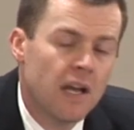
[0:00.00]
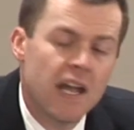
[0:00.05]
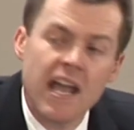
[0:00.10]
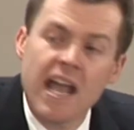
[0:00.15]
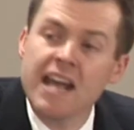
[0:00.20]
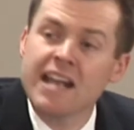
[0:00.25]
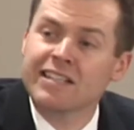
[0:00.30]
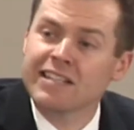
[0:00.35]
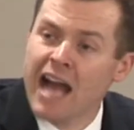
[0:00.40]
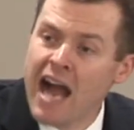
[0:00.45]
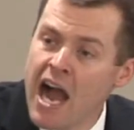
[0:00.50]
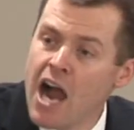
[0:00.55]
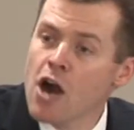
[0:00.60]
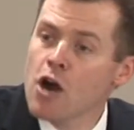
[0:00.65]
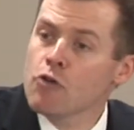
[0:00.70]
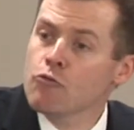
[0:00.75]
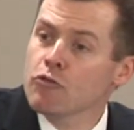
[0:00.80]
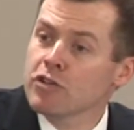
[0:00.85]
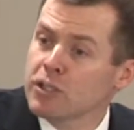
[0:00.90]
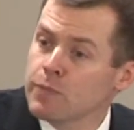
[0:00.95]
And it's
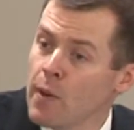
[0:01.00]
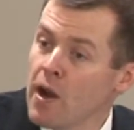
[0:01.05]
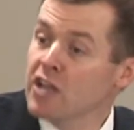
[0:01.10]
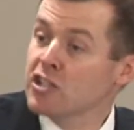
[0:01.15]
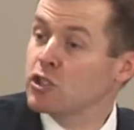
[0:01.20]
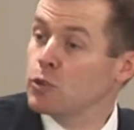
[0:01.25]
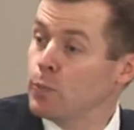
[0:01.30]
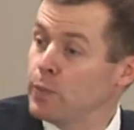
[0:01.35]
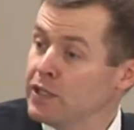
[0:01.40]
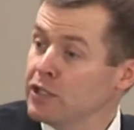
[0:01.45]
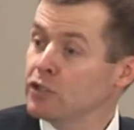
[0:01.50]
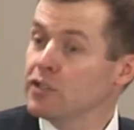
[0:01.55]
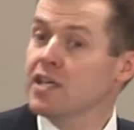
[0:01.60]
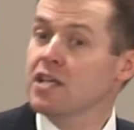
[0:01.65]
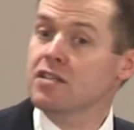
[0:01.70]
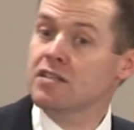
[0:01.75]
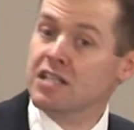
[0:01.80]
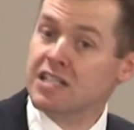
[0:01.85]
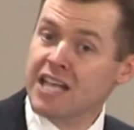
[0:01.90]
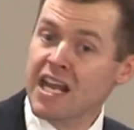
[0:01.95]
our
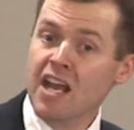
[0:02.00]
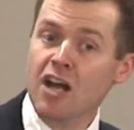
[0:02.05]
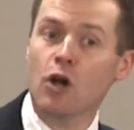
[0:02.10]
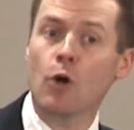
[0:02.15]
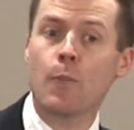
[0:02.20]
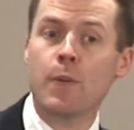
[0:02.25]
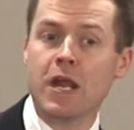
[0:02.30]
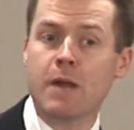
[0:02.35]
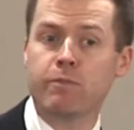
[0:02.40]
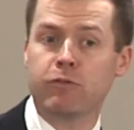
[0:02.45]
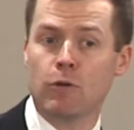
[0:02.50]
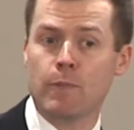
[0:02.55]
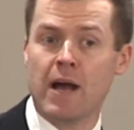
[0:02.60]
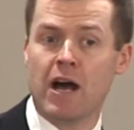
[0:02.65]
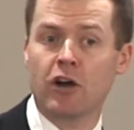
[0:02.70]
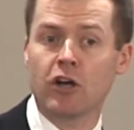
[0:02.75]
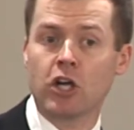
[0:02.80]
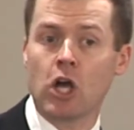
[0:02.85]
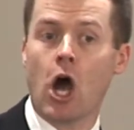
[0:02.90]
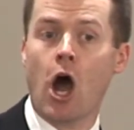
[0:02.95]
responsibility to tell people
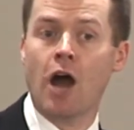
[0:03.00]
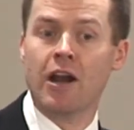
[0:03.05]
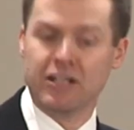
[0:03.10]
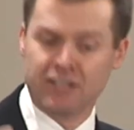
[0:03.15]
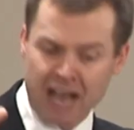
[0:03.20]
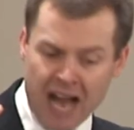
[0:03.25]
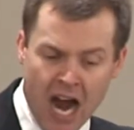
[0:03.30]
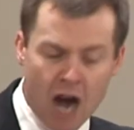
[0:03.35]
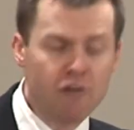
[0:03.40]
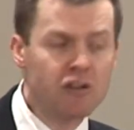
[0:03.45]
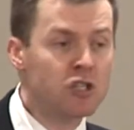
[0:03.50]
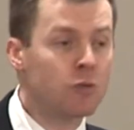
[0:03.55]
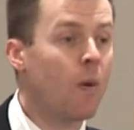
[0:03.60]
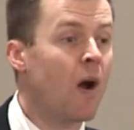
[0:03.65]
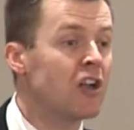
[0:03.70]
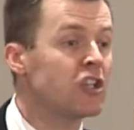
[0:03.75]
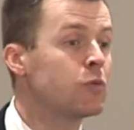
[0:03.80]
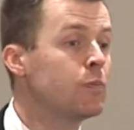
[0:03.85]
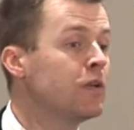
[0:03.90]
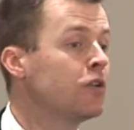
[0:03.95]
about God. It's our
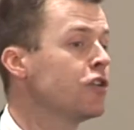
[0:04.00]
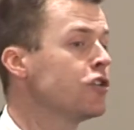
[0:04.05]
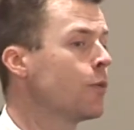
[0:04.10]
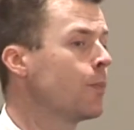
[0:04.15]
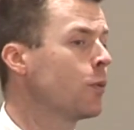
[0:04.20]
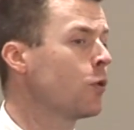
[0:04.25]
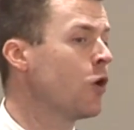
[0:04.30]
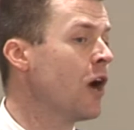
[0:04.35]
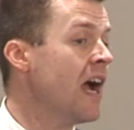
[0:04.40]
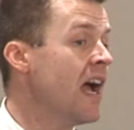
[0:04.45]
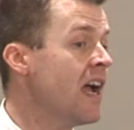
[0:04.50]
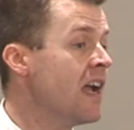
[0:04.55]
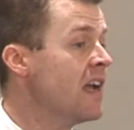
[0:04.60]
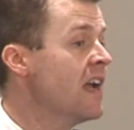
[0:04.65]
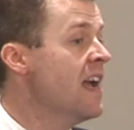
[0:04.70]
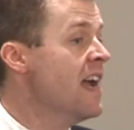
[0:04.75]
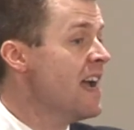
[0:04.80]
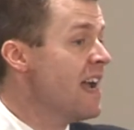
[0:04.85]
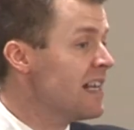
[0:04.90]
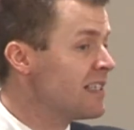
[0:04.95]
responsibility to pray.
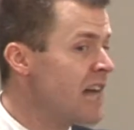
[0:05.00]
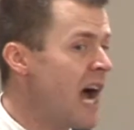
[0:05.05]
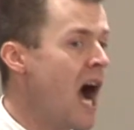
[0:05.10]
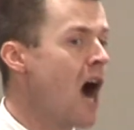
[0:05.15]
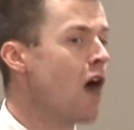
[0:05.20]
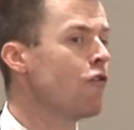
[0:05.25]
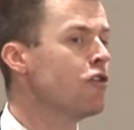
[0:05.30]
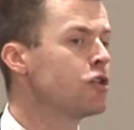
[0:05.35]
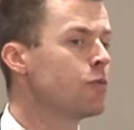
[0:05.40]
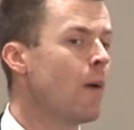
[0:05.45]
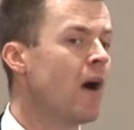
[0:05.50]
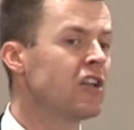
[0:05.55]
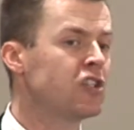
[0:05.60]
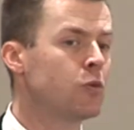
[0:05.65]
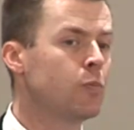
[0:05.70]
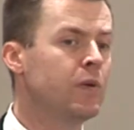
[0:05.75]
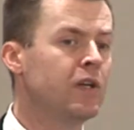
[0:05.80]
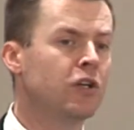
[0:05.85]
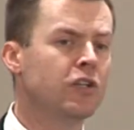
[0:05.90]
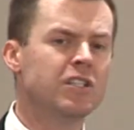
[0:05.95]
It's our
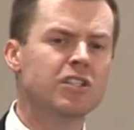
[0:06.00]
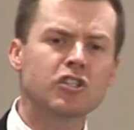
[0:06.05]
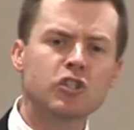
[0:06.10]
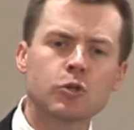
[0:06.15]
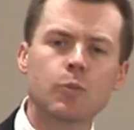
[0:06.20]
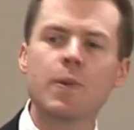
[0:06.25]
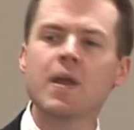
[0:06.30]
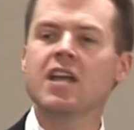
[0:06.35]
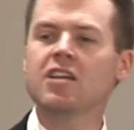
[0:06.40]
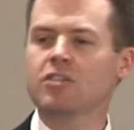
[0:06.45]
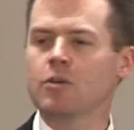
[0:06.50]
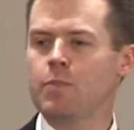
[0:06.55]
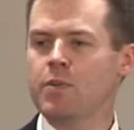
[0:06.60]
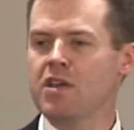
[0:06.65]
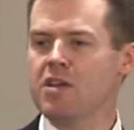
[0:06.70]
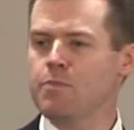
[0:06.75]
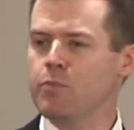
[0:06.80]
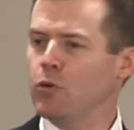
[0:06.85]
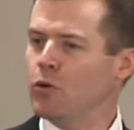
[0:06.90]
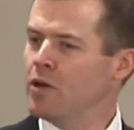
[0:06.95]
responsibility to speak to
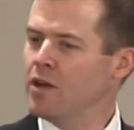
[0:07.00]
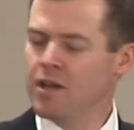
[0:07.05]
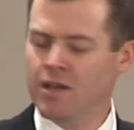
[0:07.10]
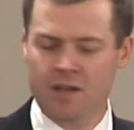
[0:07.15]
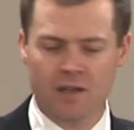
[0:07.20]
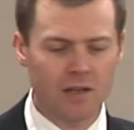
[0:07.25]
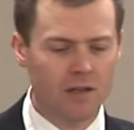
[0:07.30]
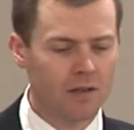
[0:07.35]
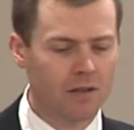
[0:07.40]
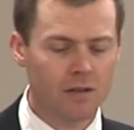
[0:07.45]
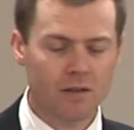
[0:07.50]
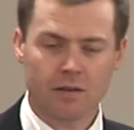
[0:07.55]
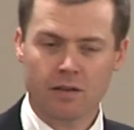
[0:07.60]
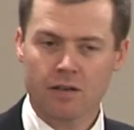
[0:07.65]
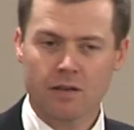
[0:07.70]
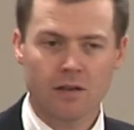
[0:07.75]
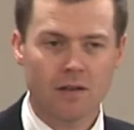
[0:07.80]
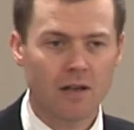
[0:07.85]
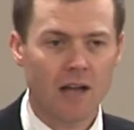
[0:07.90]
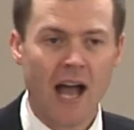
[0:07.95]
people.
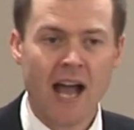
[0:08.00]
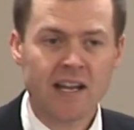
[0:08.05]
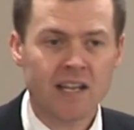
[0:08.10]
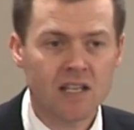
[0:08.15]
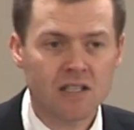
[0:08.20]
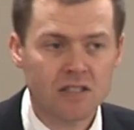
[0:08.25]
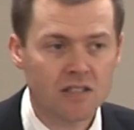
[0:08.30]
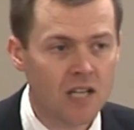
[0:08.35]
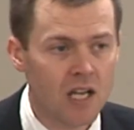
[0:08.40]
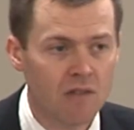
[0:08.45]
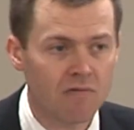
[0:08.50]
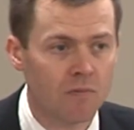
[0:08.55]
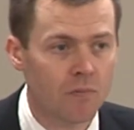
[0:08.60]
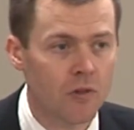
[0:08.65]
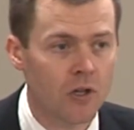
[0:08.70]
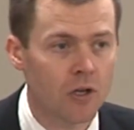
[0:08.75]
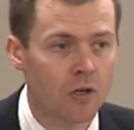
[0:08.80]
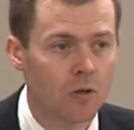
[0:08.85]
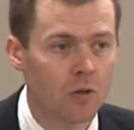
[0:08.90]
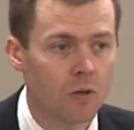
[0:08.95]
I can't save them,
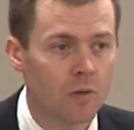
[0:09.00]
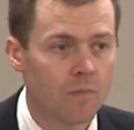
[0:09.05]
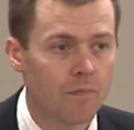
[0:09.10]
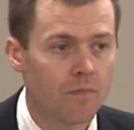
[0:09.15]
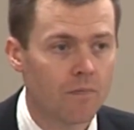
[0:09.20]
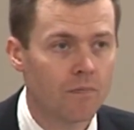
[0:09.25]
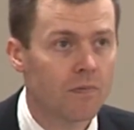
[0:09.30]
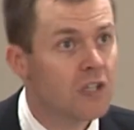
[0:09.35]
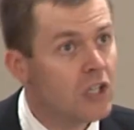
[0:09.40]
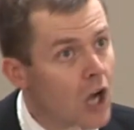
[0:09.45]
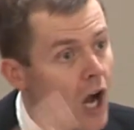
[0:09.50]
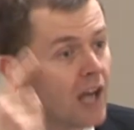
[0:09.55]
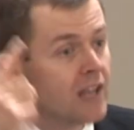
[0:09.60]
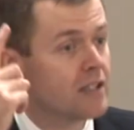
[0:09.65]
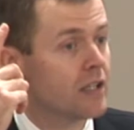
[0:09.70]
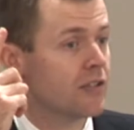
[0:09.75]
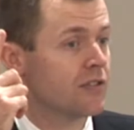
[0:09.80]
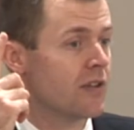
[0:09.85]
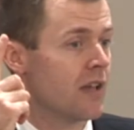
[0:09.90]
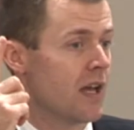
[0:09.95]
though. God
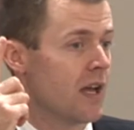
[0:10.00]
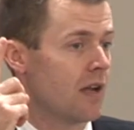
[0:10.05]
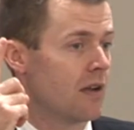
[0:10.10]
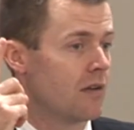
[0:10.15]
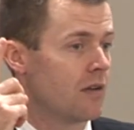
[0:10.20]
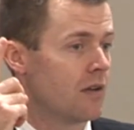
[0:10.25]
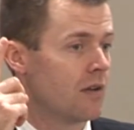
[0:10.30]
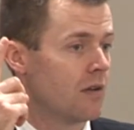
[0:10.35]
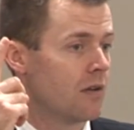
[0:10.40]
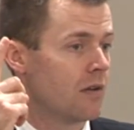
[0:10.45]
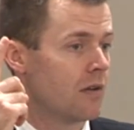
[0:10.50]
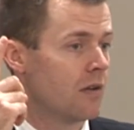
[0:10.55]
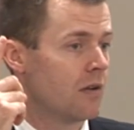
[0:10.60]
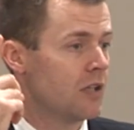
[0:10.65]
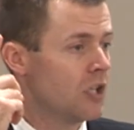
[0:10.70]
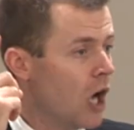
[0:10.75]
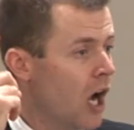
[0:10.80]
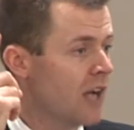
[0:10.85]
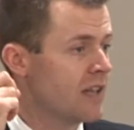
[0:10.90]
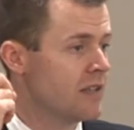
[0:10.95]
does that.
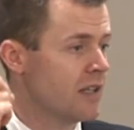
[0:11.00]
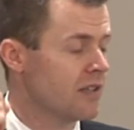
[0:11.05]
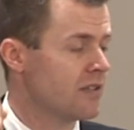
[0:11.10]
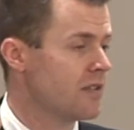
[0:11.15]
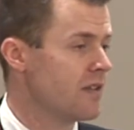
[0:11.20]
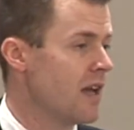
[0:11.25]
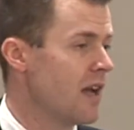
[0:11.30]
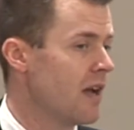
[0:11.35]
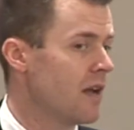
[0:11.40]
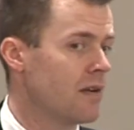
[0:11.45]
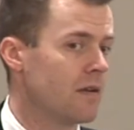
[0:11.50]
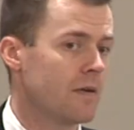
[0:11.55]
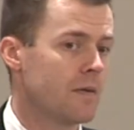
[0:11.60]
God does that.